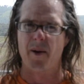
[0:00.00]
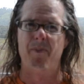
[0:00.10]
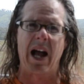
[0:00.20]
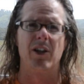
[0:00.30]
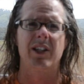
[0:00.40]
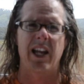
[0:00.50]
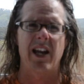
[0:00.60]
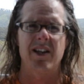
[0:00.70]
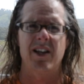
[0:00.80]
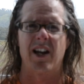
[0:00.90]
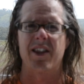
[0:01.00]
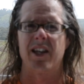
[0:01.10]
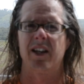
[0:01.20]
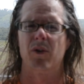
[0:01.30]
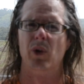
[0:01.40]
Ballard Canyon, I
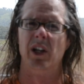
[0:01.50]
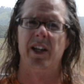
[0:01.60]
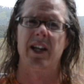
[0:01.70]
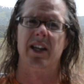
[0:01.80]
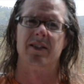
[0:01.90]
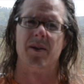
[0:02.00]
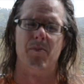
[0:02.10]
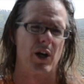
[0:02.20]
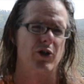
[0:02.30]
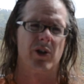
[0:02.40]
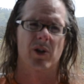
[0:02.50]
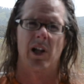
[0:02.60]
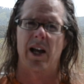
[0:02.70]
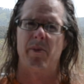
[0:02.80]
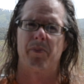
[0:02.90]
think, really is a marginal
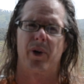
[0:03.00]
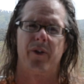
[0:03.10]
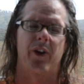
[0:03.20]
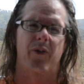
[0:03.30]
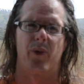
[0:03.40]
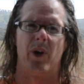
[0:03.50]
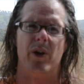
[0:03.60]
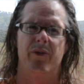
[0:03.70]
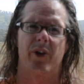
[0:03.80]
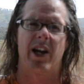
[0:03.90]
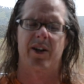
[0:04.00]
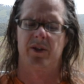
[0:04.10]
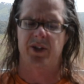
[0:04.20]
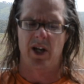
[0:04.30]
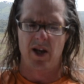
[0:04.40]
climate, perfect for Rhone
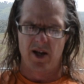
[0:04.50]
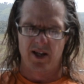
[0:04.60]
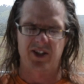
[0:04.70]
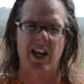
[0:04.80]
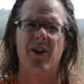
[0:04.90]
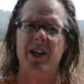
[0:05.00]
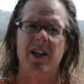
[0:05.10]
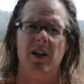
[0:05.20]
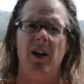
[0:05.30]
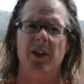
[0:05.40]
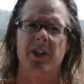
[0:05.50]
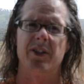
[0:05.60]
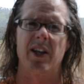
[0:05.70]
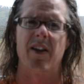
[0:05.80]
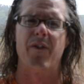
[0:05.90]
varietals. Santa Rita Hills
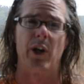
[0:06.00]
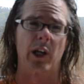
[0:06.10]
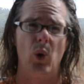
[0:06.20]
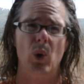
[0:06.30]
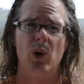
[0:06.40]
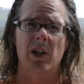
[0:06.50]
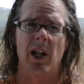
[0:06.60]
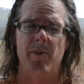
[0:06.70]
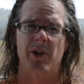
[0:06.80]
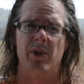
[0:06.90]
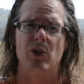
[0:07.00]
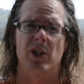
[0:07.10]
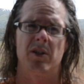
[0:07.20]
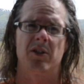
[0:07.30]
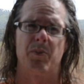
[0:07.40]
is a very cool climate
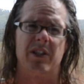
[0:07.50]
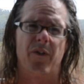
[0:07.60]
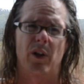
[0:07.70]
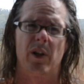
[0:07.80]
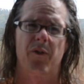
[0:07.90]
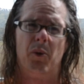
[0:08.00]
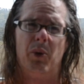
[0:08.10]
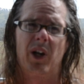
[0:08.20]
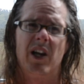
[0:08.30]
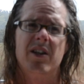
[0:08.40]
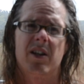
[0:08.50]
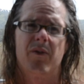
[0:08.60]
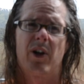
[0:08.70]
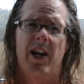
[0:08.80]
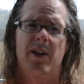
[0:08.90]
region, specifically for
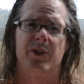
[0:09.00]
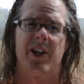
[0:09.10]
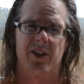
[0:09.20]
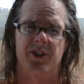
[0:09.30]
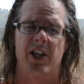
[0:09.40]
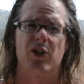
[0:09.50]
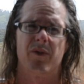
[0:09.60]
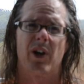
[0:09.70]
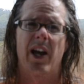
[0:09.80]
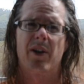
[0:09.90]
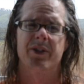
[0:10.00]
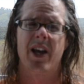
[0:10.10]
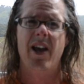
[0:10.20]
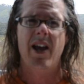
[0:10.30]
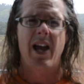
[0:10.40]
Burgundian varietals and Alsatian varietals.
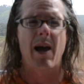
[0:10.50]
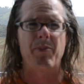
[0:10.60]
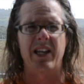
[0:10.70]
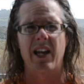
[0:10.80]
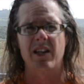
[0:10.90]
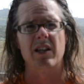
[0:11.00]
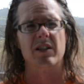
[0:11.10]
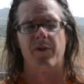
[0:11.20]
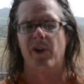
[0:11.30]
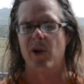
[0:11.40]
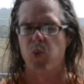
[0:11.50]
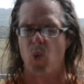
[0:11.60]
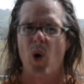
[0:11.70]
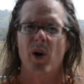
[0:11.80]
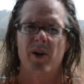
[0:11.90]
Happy Canyon is a very
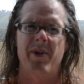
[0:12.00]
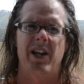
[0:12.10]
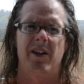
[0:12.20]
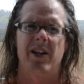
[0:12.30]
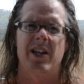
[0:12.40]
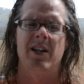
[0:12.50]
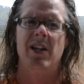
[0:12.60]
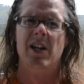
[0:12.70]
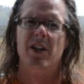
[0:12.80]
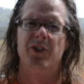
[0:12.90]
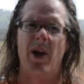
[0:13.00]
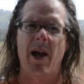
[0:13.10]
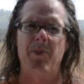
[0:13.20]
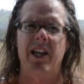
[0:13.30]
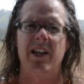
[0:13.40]
warm area. So
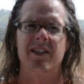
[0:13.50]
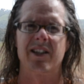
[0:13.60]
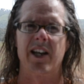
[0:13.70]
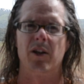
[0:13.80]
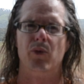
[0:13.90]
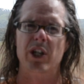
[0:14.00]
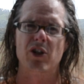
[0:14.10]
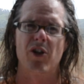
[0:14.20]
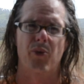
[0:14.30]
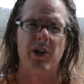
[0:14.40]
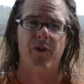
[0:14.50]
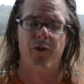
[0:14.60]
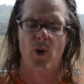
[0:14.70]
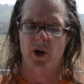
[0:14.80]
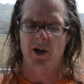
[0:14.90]
Happy Canyon's like region 3 to
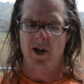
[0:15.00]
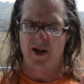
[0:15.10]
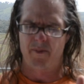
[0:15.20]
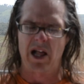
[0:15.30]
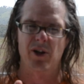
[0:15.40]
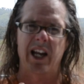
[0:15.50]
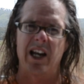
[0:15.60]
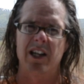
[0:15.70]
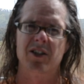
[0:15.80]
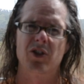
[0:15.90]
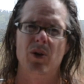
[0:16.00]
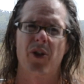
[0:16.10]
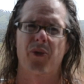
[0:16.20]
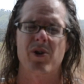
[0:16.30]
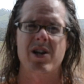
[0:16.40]
4, Ballard Canyon is 2 to
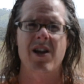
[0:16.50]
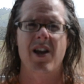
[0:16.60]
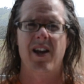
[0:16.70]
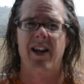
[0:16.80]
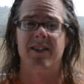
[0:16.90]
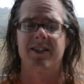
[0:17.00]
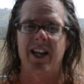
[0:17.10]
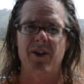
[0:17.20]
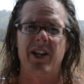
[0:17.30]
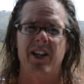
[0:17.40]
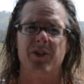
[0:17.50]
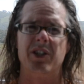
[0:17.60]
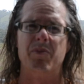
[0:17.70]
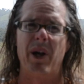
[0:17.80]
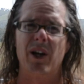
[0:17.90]
3, and Santa Rita Hills
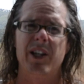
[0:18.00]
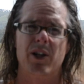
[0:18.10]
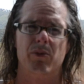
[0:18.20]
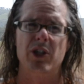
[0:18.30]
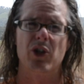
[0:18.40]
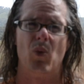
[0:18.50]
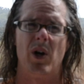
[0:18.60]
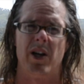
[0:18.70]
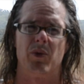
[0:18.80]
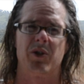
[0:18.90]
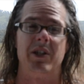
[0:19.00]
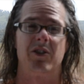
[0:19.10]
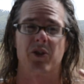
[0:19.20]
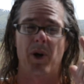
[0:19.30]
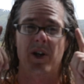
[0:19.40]
is barely a region 1, which means
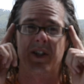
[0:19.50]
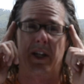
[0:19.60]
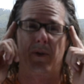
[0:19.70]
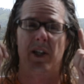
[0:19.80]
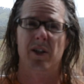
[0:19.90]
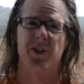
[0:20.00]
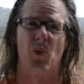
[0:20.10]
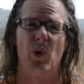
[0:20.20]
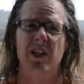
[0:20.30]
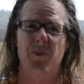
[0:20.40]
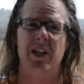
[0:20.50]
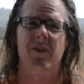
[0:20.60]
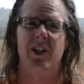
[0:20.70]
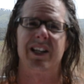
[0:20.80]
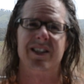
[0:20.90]
there's part of Santa Rita Hills that wouldn't be
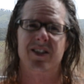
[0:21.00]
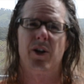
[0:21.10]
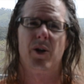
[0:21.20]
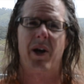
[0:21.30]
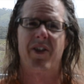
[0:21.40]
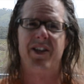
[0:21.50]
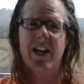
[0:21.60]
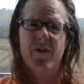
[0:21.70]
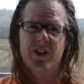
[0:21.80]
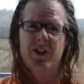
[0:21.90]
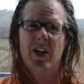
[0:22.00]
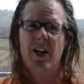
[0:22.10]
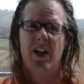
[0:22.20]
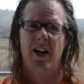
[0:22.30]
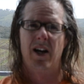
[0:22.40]
even considered by the Davis,
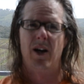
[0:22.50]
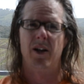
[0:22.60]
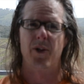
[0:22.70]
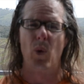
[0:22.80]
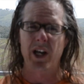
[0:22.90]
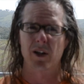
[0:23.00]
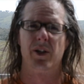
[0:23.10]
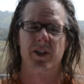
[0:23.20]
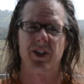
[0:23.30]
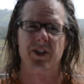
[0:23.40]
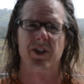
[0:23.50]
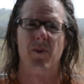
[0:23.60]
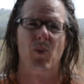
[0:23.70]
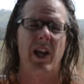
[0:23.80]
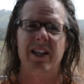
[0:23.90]
the Winkler
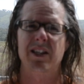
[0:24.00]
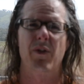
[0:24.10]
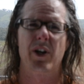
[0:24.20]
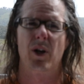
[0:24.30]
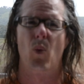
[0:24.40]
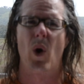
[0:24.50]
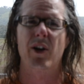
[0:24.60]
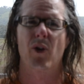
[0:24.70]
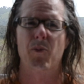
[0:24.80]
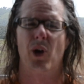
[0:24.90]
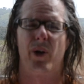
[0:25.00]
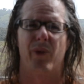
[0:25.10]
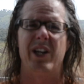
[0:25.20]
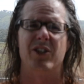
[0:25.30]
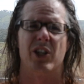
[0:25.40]
system, as even a wine grape growing
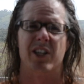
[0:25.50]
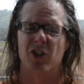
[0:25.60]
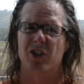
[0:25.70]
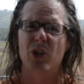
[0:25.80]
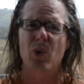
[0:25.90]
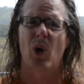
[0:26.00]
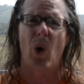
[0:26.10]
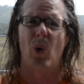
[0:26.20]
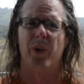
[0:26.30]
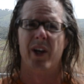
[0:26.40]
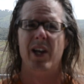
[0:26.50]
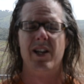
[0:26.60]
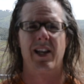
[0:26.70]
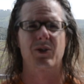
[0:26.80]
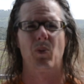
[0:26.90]
region. It's just too cold.
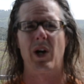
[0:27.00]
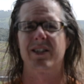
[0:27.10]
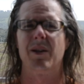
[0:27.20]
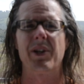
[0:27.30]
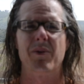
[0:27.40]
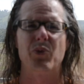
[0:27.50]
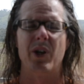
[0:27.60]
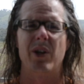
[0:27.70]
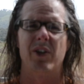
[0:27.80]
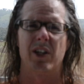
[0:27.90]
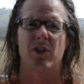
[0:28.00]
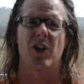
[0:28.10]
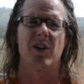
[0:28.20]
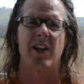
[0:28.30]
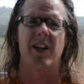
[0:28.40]
That's why sometimes we don't even get
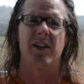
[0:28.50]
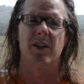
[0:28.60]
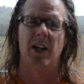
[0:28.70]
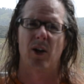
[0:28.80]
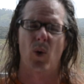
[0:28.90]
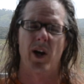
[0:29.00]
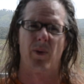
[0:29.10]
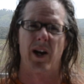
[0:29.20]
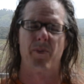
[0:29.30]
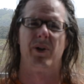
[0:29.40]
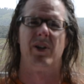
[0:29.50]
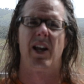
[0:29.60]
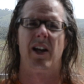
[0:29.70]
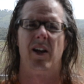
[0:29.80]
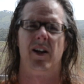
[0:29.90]
Chardonnay quite ripe here
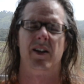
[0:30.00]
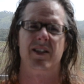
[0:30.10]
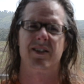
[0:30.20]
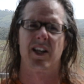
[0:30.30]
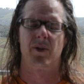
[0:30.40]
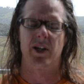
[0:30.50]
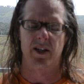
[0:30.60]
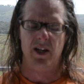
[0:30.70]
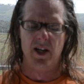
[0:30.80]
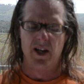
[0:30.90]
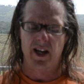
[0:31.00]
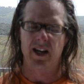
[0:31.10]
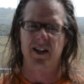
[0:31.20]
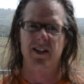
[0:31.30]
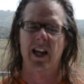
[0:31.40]
in Santa Rita
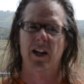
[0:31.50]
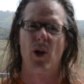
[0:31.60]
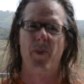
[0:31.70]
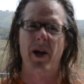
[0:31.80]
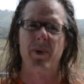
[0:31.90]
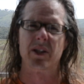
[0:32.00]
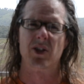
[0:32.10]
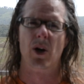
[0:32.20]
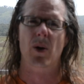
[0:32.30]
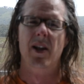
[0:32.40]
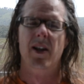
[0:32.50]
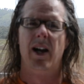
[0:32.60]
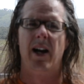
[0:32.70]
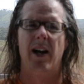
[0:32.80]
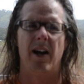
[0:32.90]
and at Clos Pepe. So
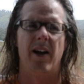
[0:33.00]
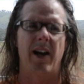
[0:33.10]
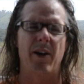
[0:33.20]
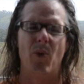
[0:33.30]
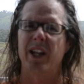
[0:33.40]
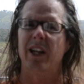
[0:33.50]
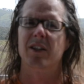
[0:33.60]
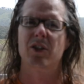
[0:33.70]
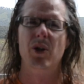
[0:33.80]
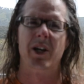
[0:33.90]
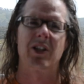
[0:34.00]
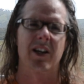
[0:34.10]
I don't want to get too much.